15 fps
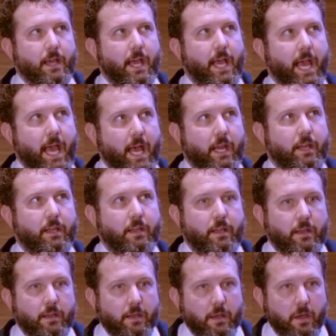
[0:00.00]
adding
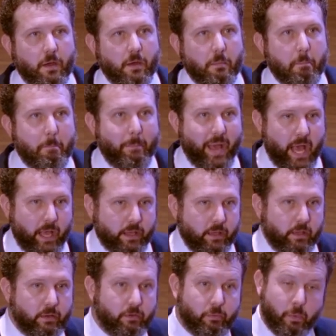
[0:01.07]

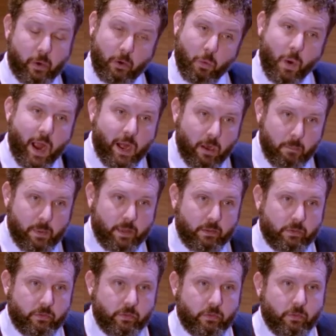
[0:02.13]
back-end
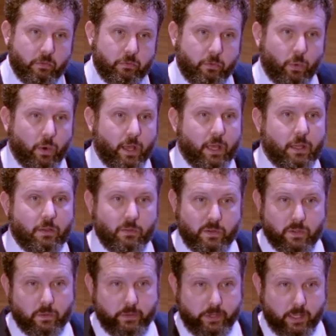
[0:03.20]
requirements for a
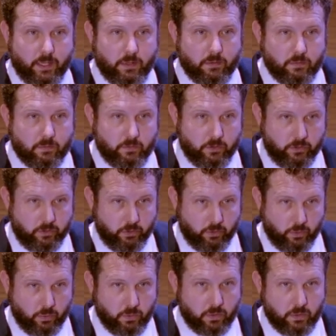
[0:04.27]
utility to
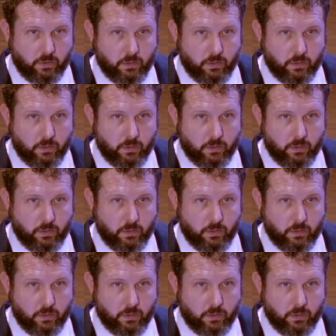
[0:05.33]
do